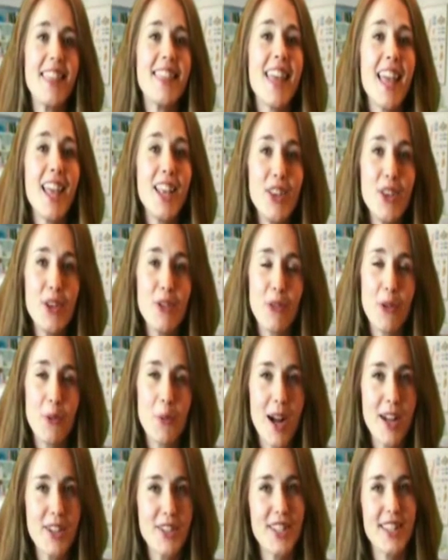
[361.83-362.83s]
Thank you for
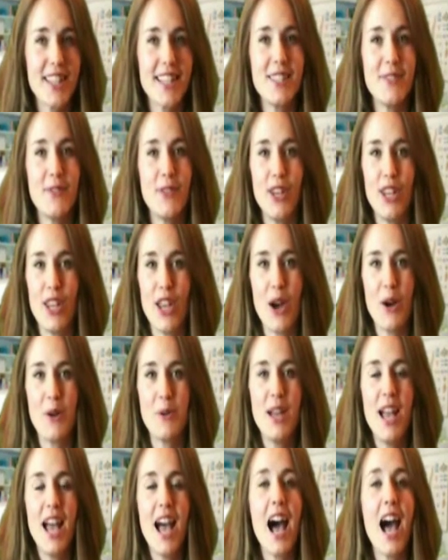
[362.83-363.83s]
watching this
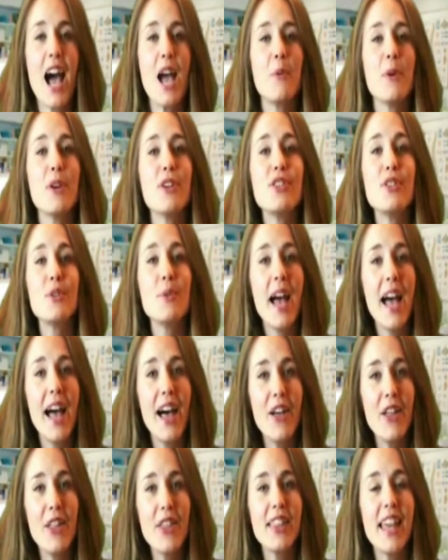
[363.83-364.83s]
video. I wish you
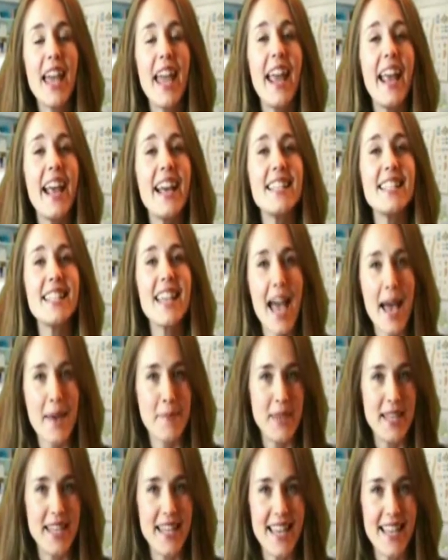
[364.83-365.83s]
health and
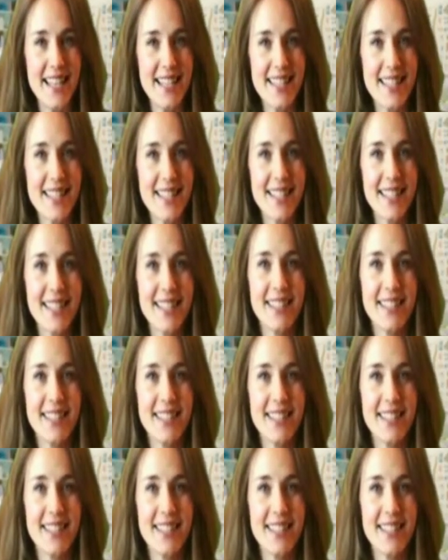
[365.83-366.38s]
happiness.